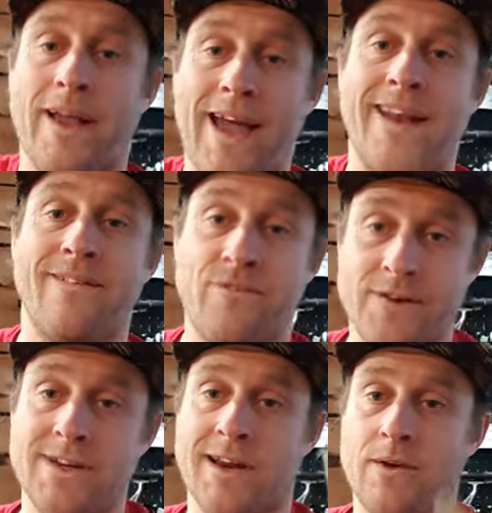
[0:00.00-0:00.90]
again,
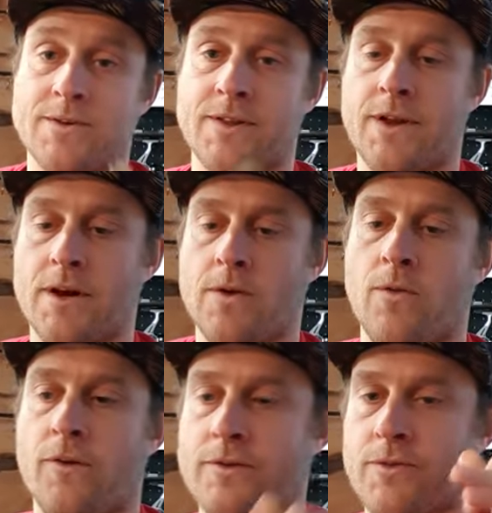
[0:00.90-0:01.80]
fishing close to the
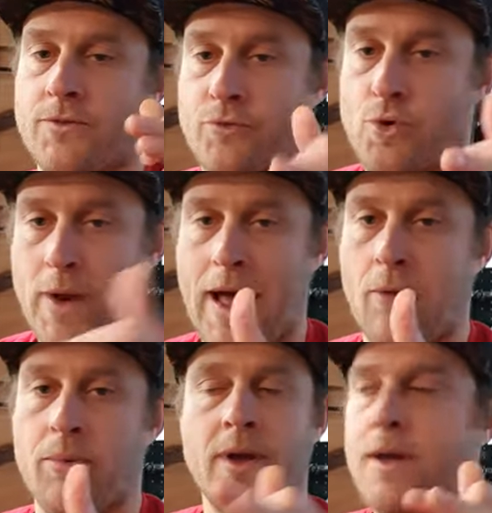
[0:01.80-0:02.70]
knuckle, fishing through
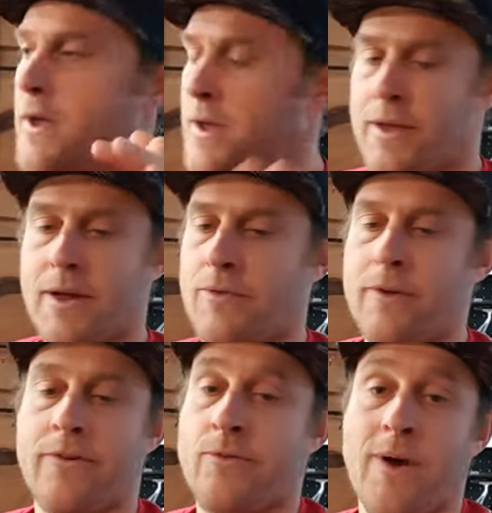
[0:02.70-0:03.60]
kelp. You know,
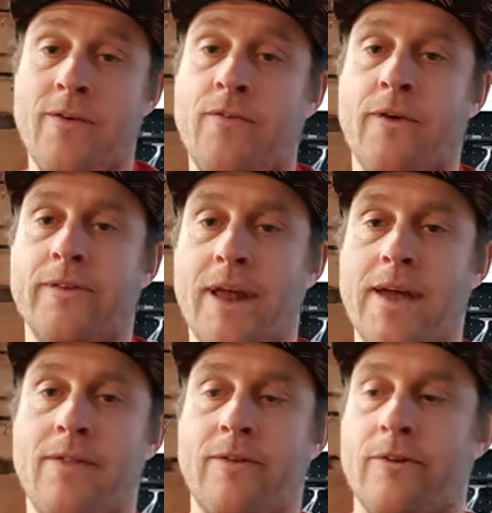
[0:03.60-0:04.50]
this is where the fish
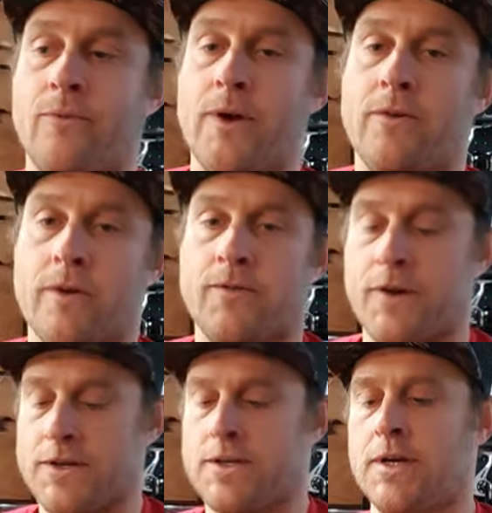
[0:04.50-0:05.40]
lay, this is where you've got to
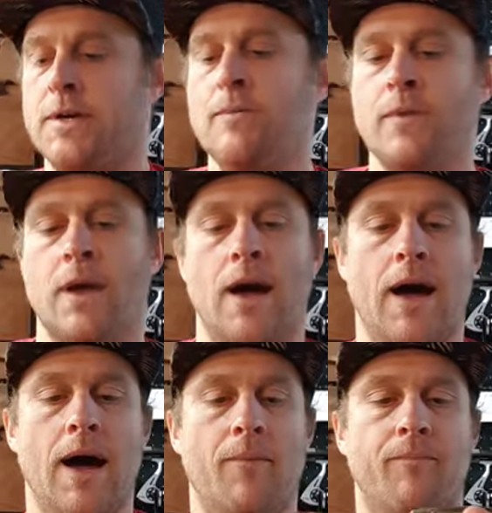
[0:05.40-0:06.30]
fish.
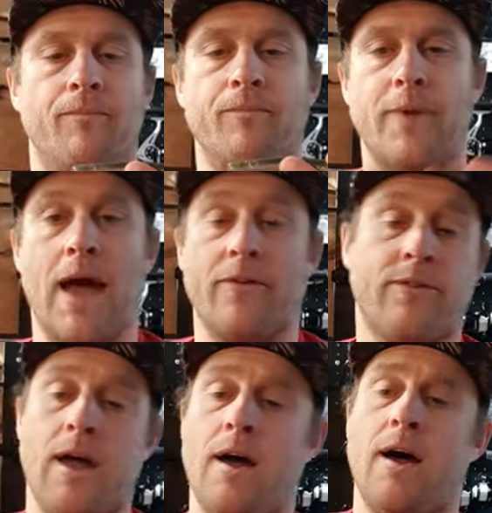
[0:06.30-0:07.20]

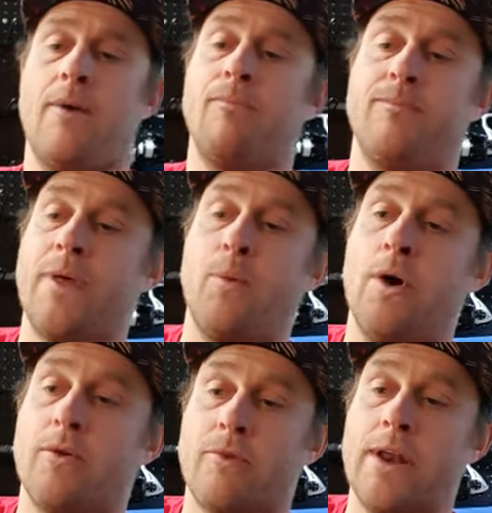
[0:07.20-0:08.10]
They
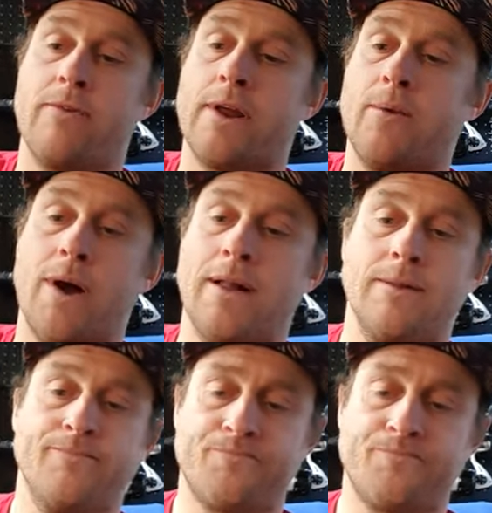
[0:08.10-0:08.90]
work really, really well.